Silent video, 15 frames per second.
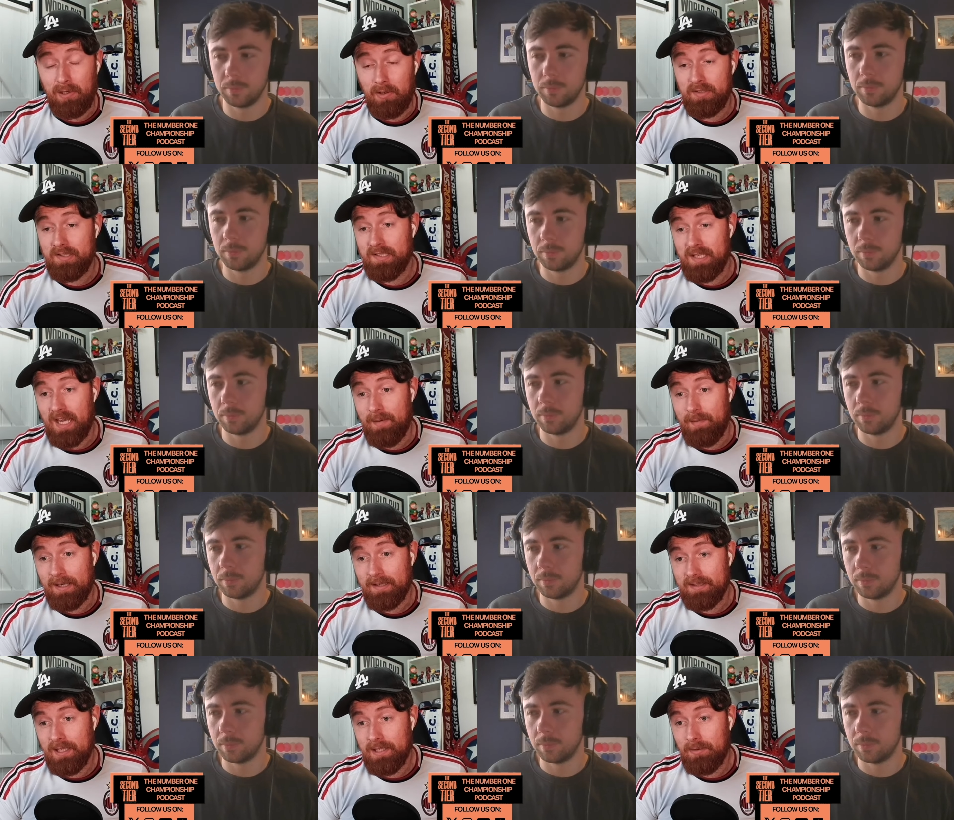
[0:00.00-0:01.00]
Speaker 1: lost this game,
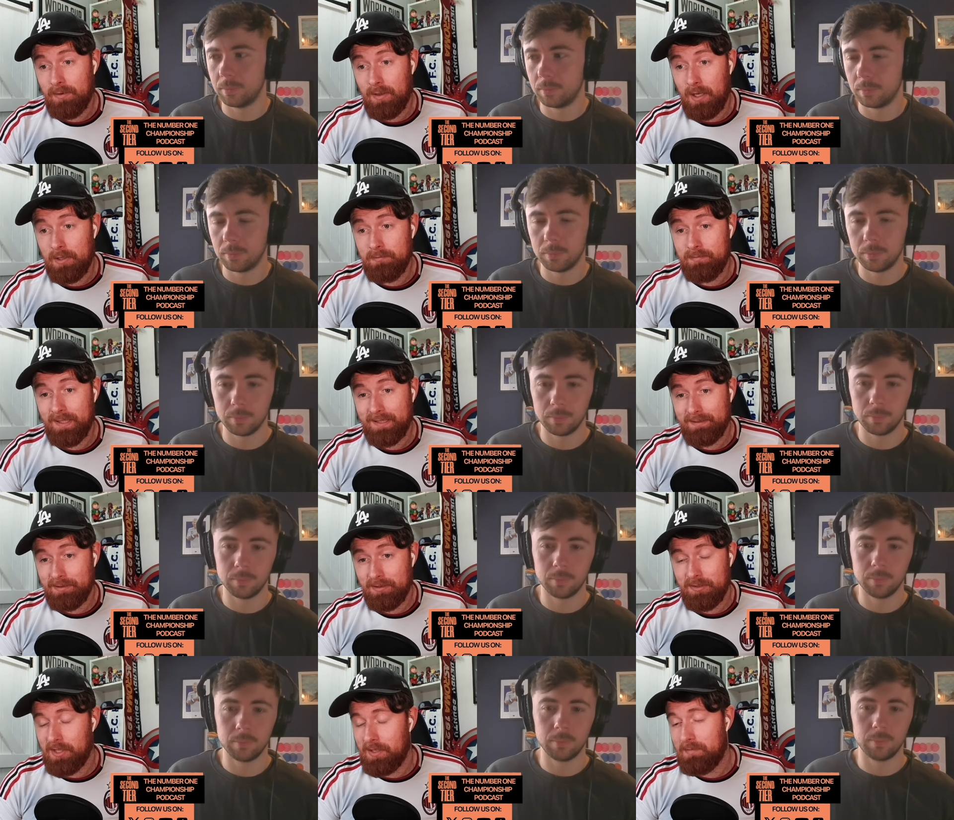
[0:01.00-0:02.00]
actually, although that does
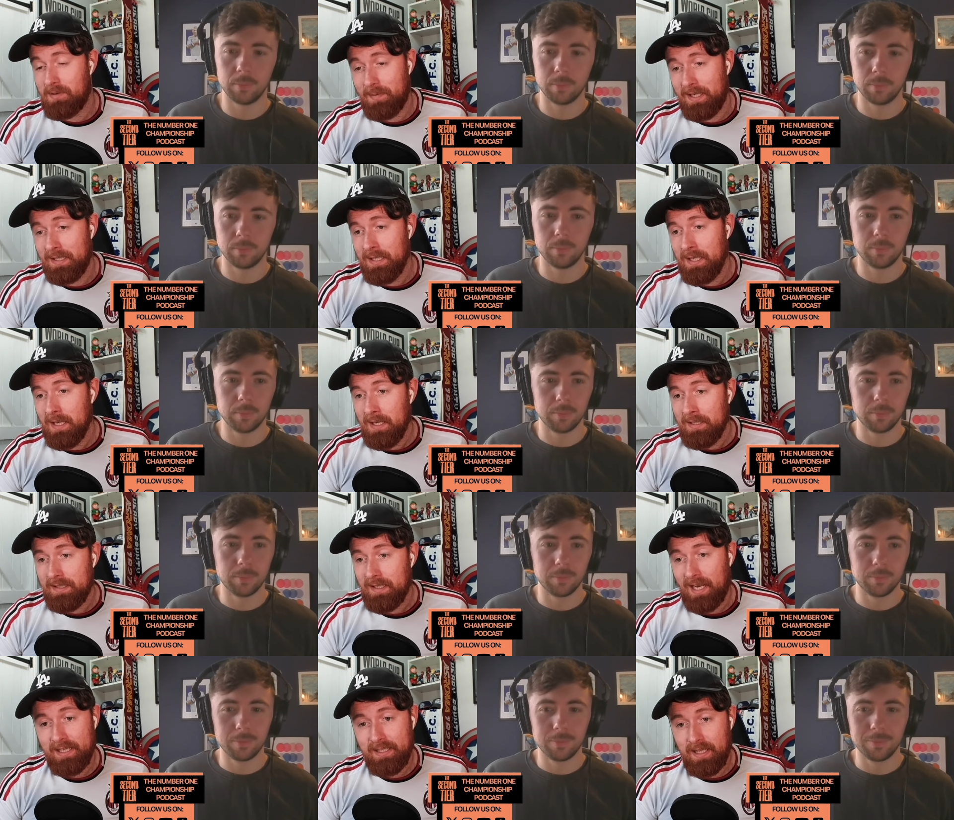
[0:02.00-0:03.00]
seem to be
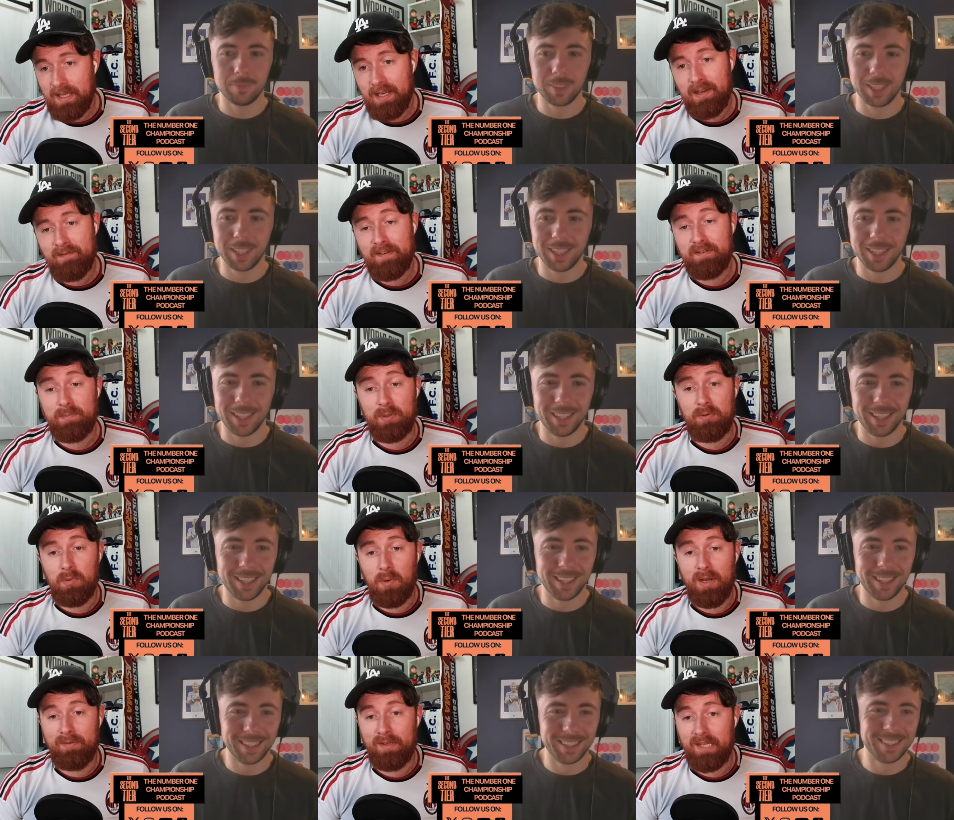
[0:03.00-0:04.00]
delaying the inevitable,
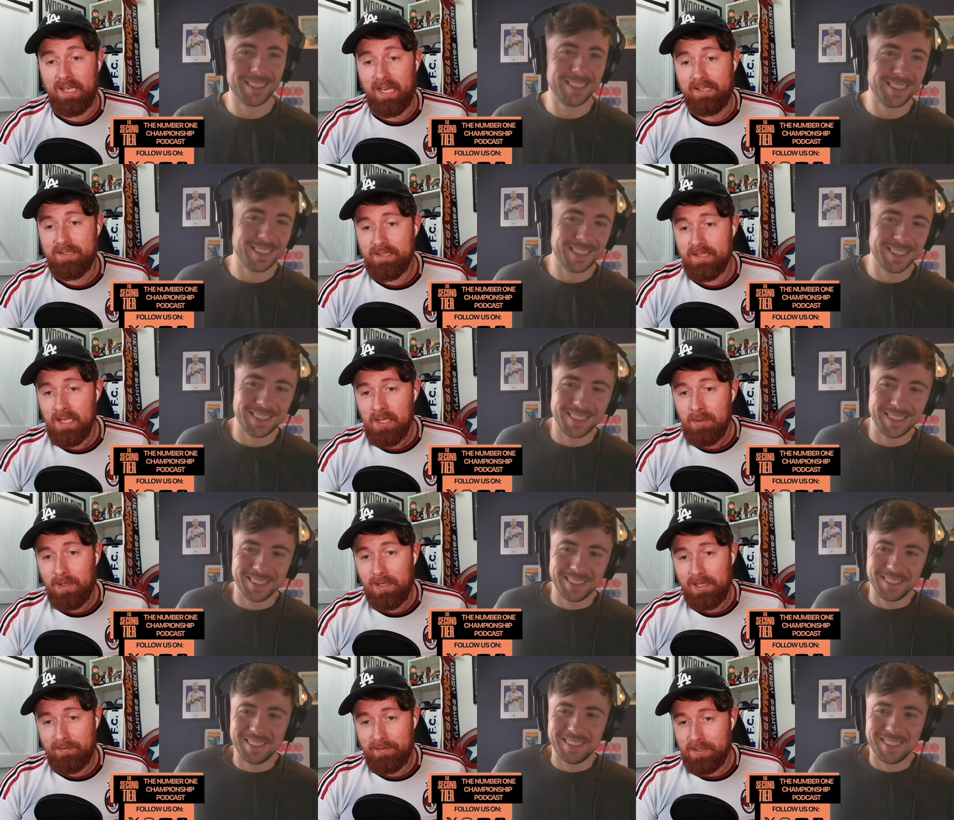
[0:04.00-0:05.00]
whatever the case. Why are you
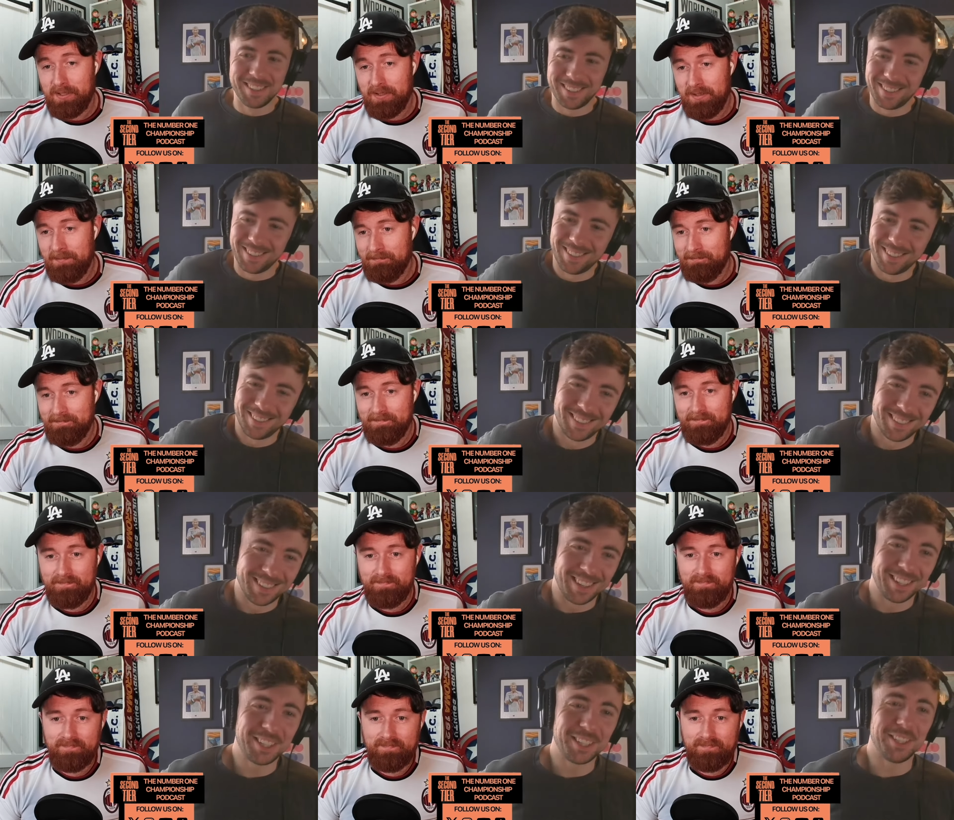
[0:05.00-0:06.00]
laughing, Justin?
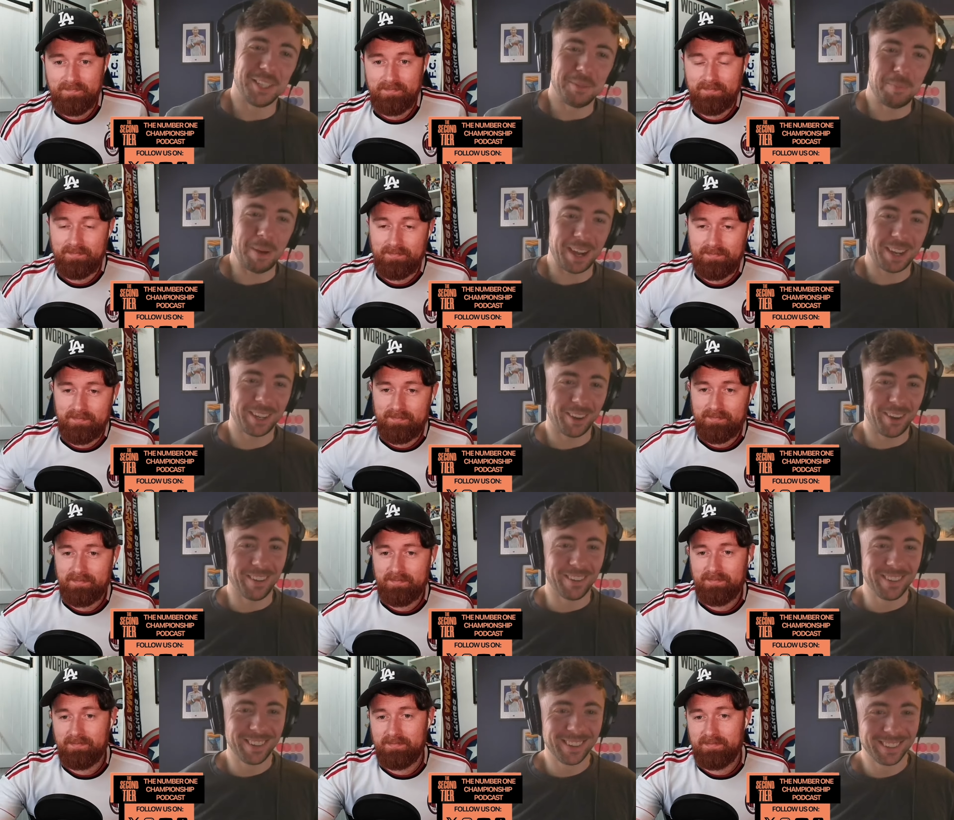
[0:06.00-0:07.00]
Speaker 2: because it's back
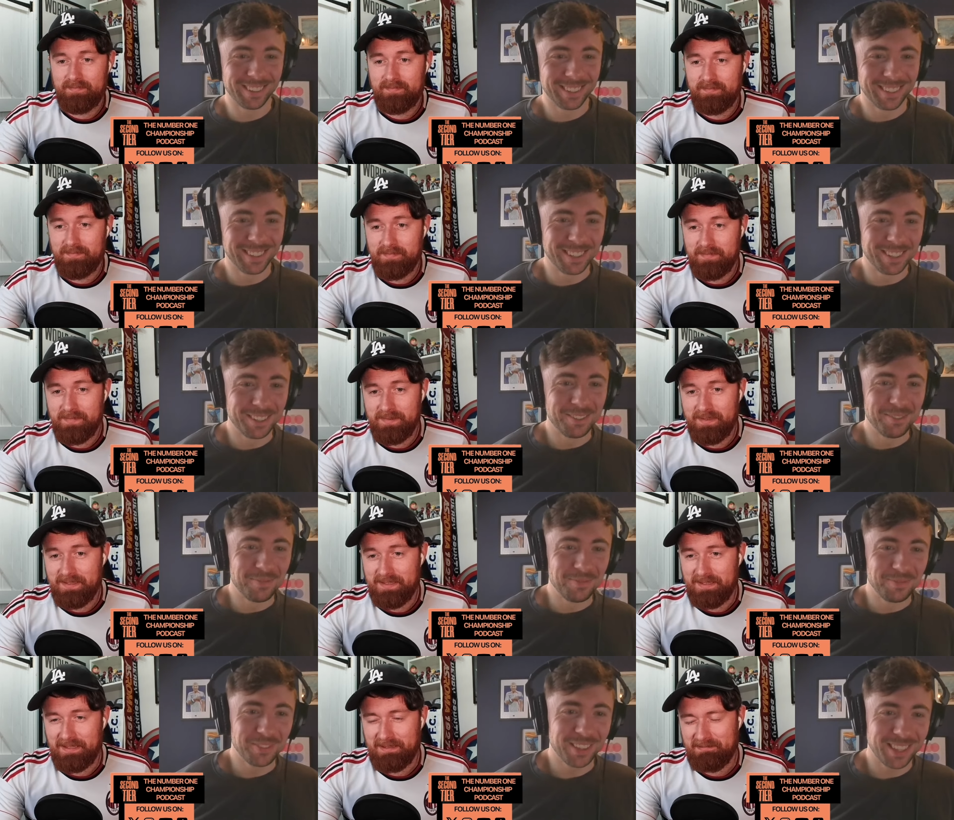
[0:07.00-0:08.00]
on.
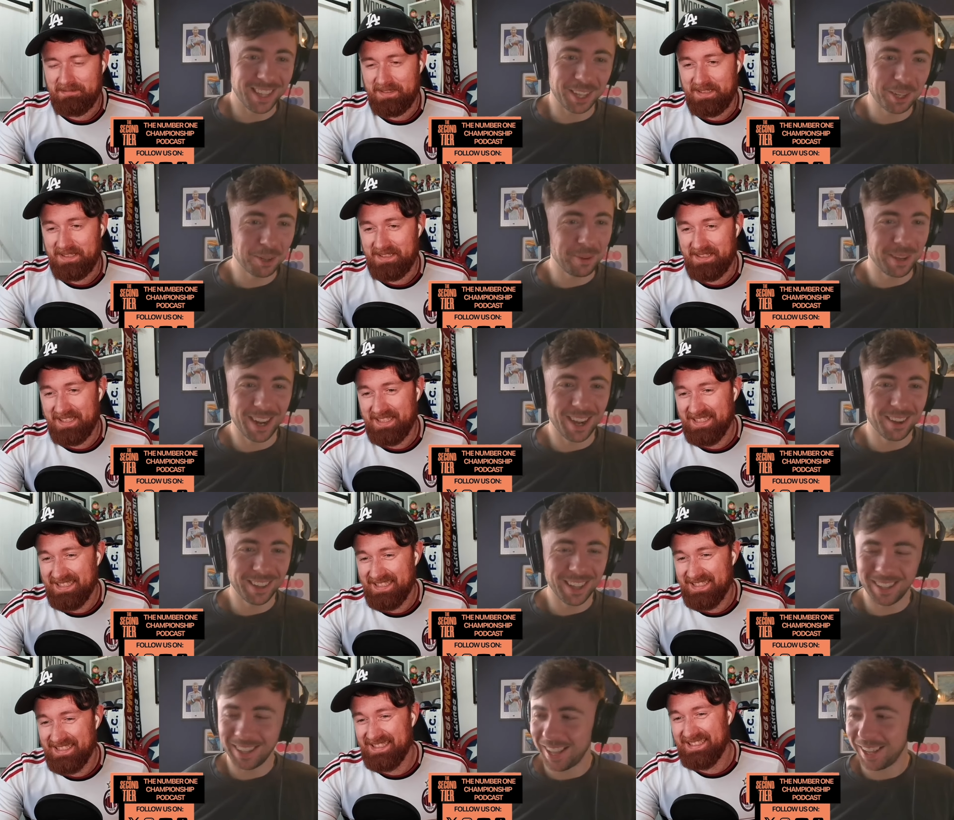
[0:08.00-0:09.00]
They're coming out.
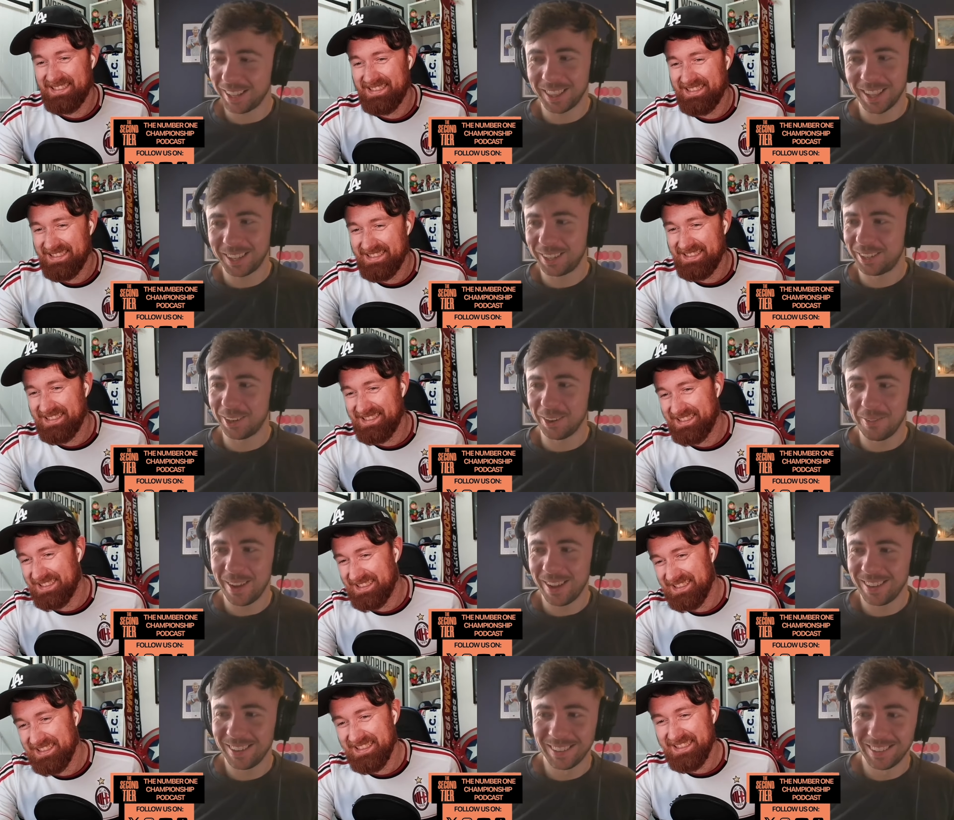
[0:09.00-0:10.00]
They they they're
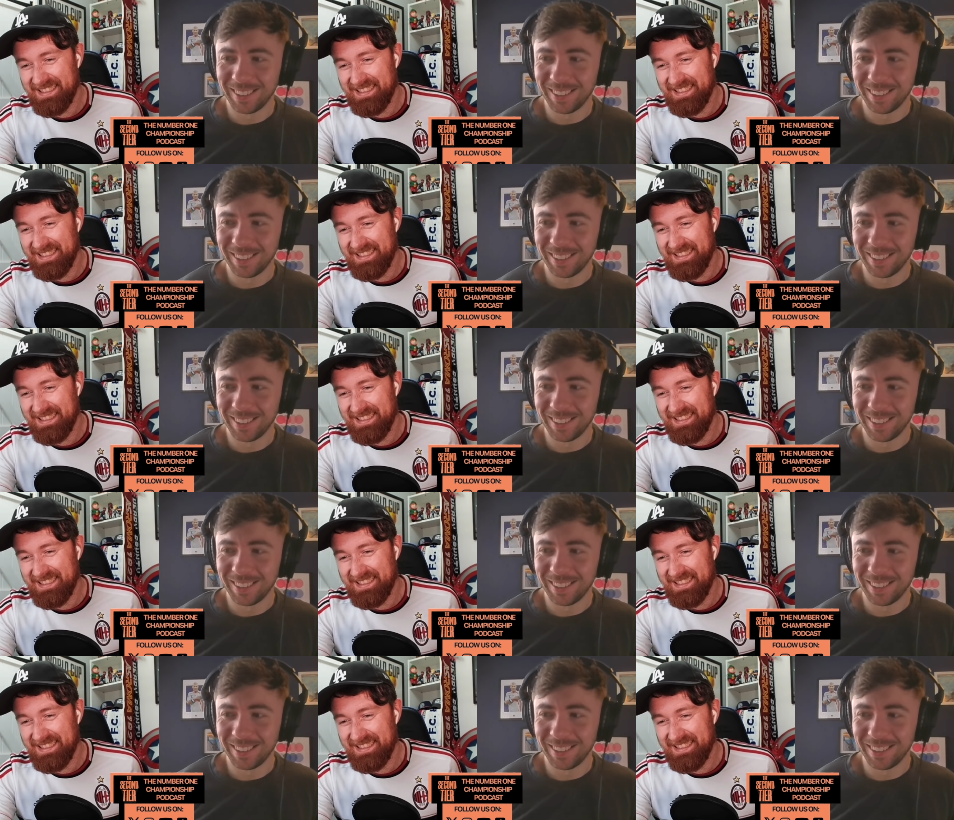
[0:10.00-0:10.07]
coming.